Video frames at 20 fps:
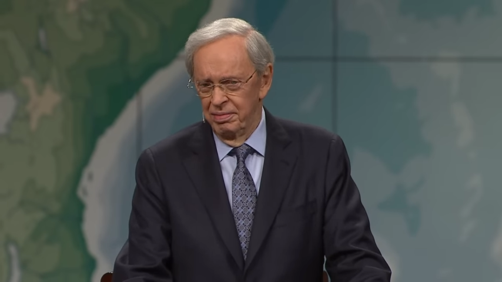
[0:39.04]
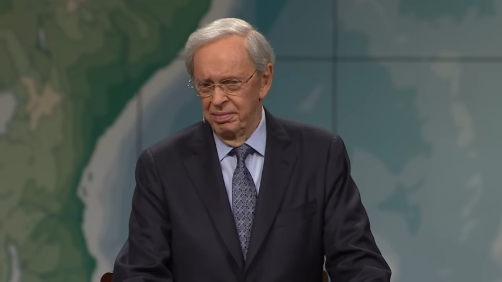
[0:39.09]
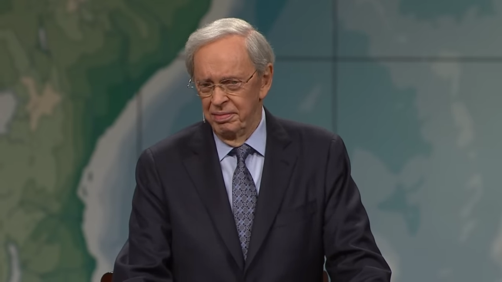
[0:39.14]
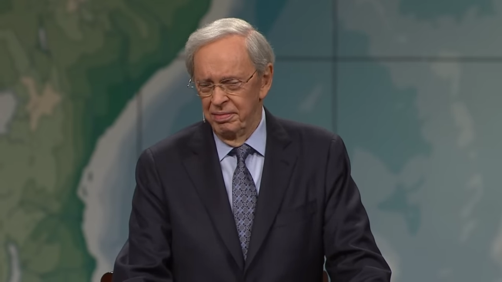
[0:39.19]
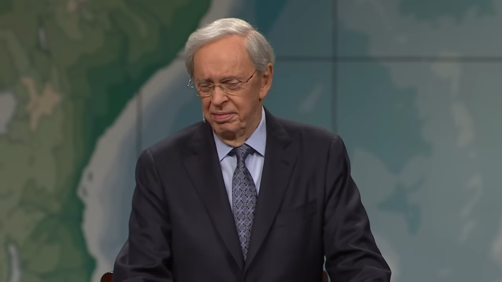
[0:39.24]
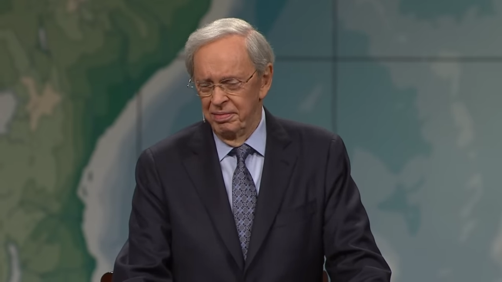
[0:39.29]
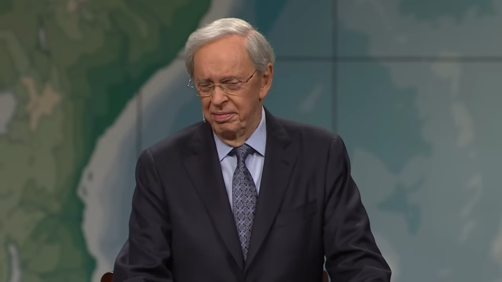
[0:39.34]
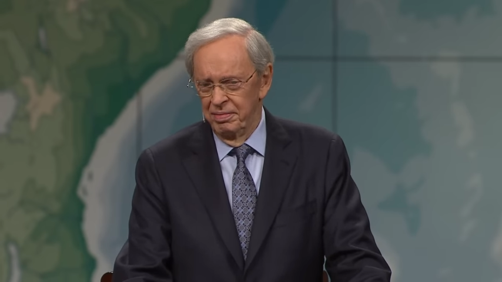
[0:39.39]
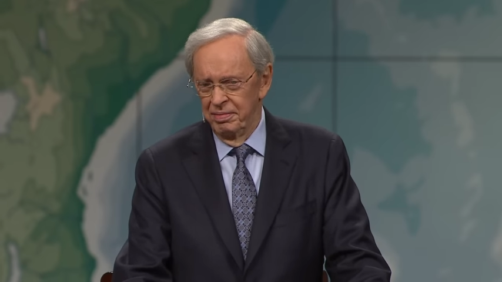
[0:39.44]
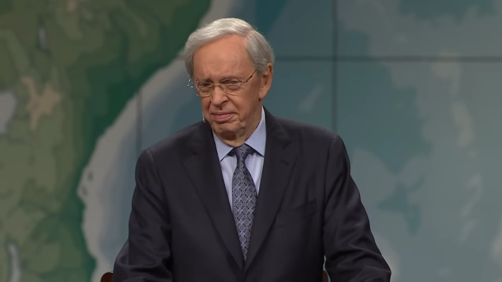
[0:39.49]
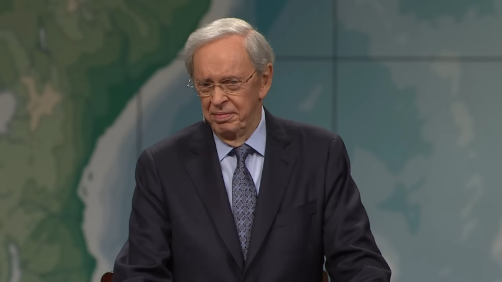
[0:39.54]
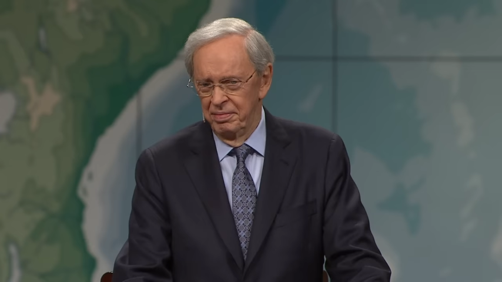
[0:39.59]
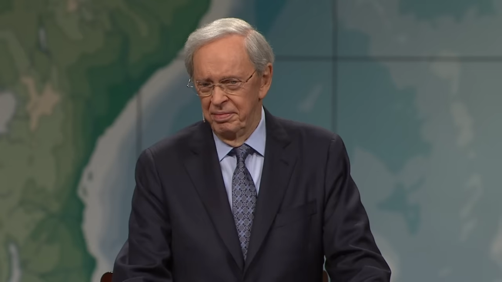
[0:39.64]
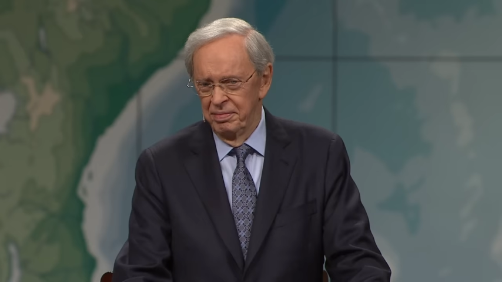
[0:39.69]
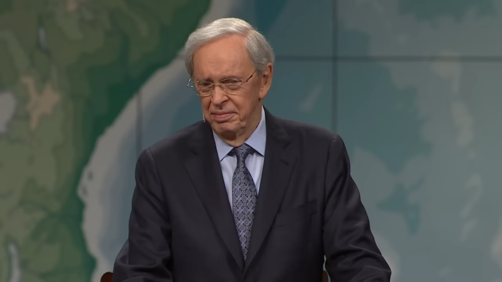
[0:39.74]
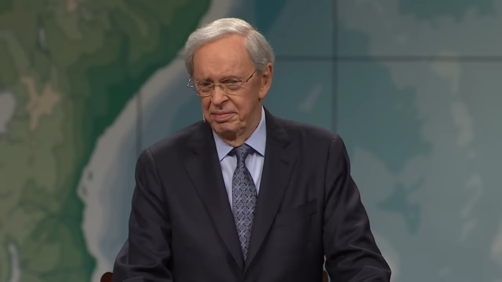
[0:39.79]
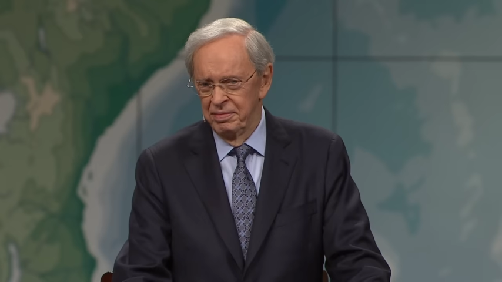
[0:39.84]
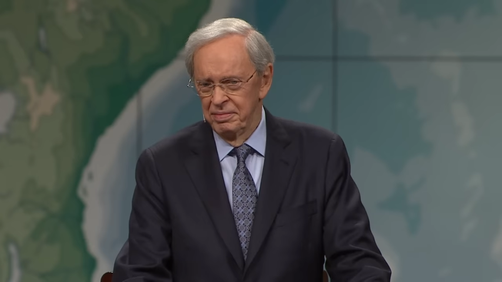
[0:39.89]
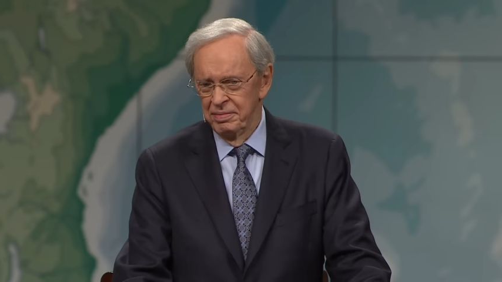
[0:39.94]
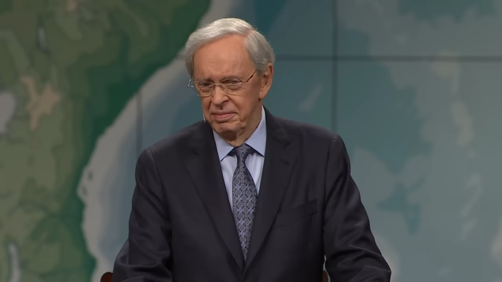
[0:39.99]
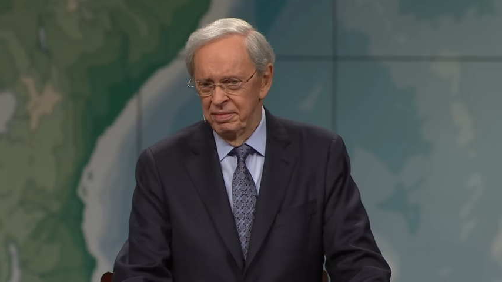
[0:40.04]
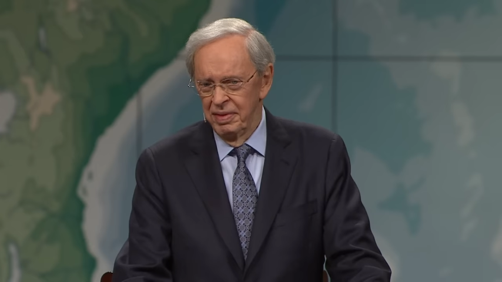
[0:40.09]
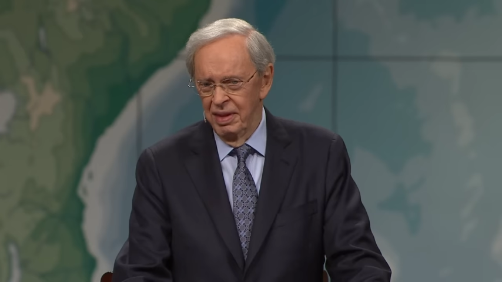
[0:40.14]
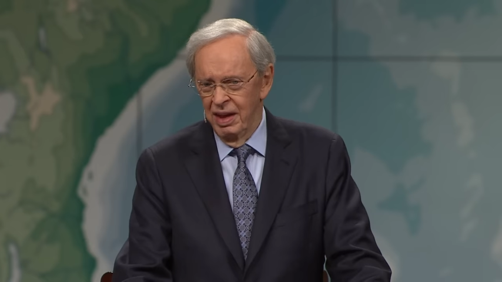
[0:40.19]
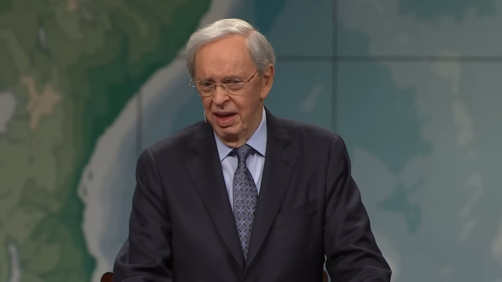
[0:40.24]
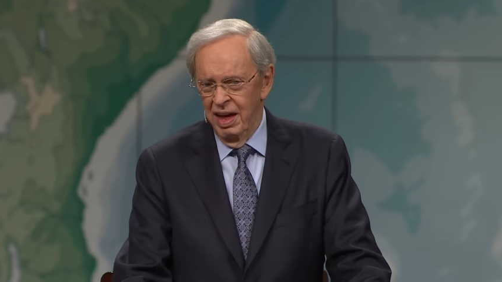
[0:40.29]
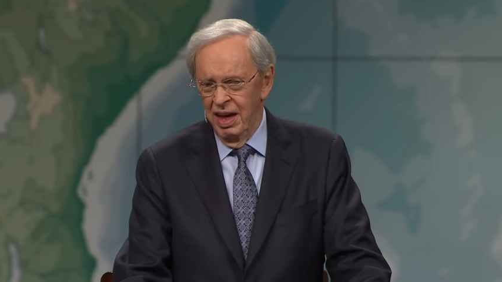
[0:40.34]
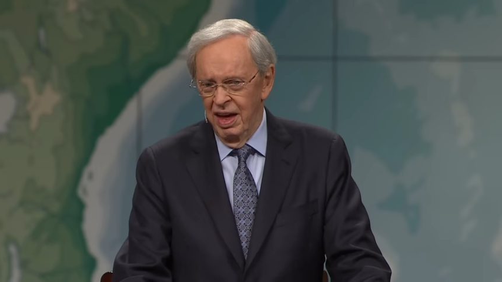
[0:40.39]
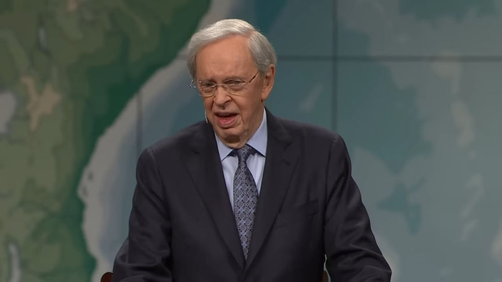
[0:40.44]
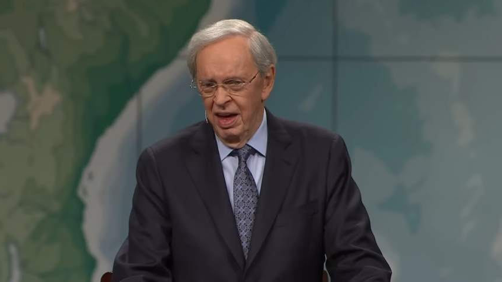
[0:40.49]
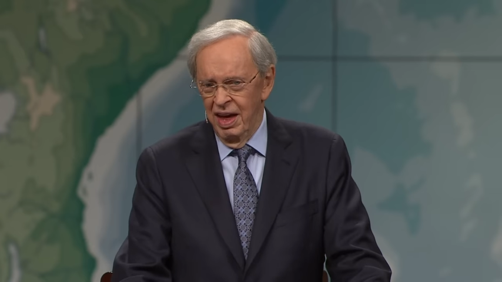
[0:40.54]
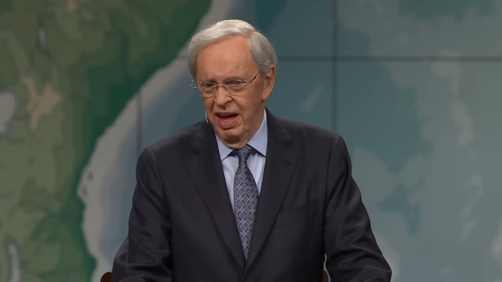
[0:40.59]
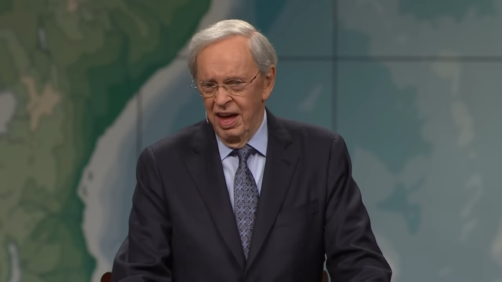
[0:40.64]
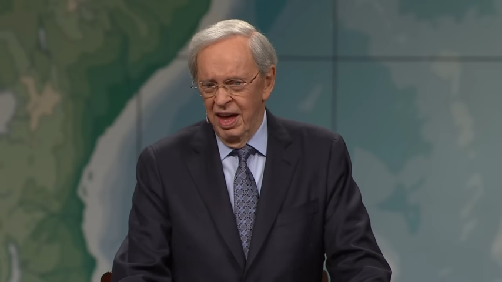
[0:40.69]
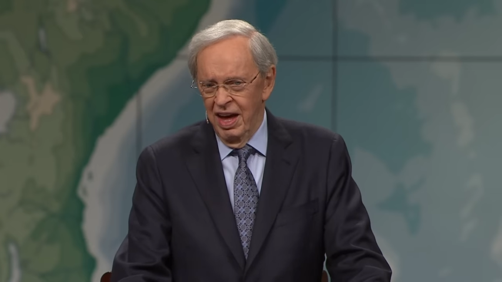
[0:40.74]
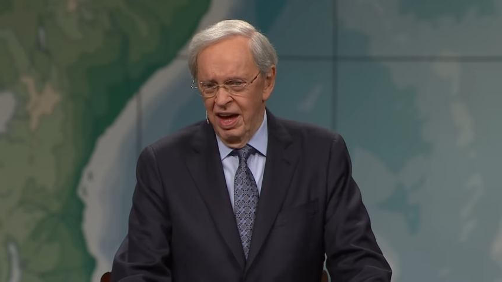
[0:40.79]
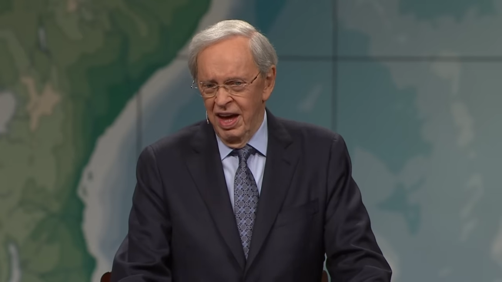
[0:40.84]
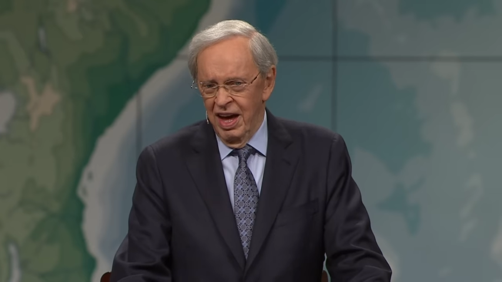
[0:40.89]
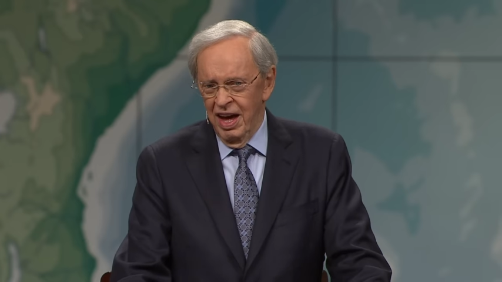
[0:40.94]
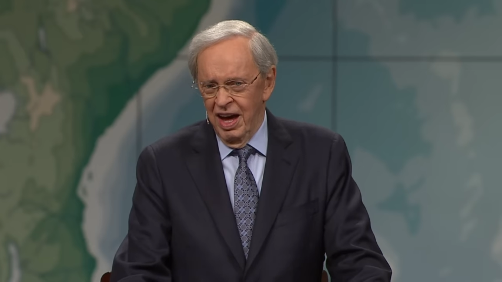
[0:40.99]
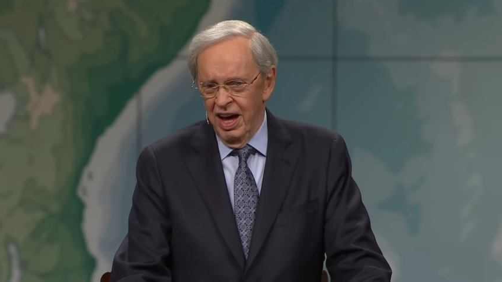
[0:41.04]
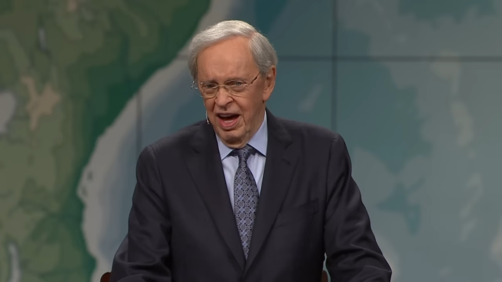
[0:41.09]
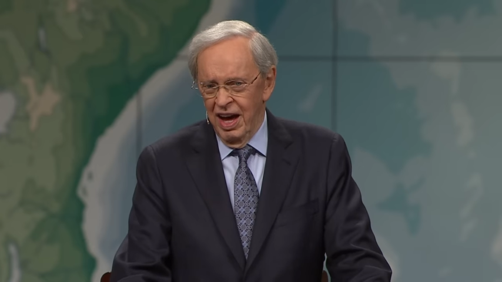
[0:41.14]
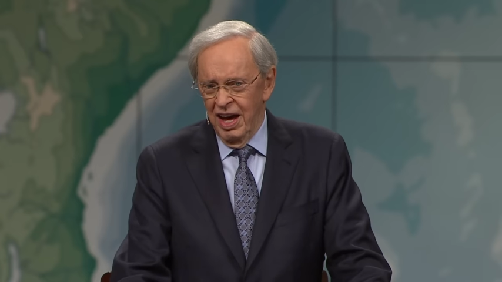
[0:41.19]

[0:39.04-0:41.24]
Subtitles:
(no one is talking)